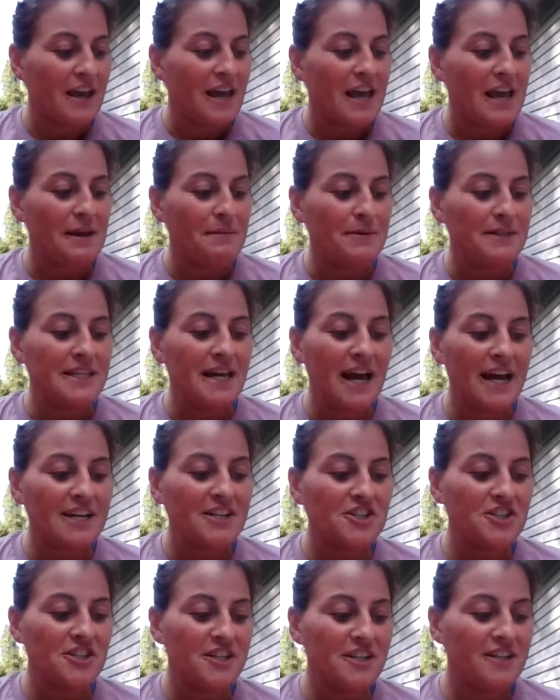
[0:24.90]

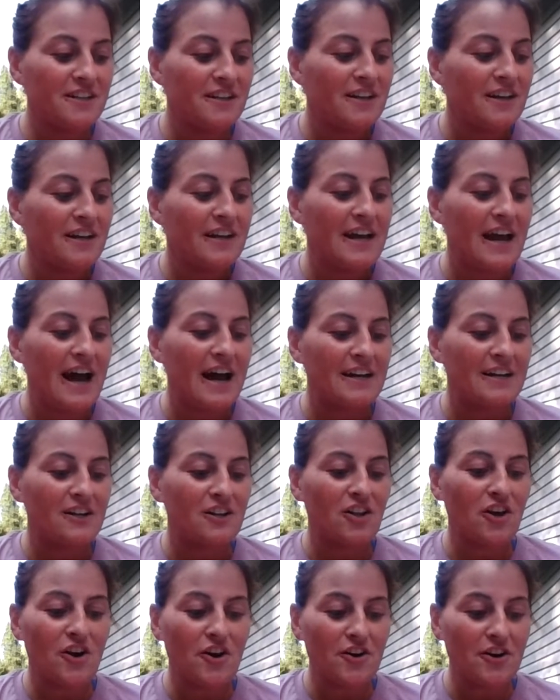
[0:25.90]
Imitation, guided
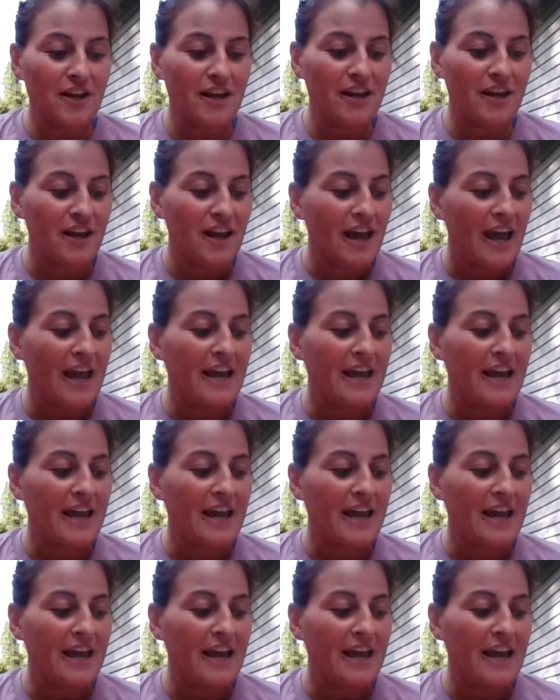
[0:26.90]
learning,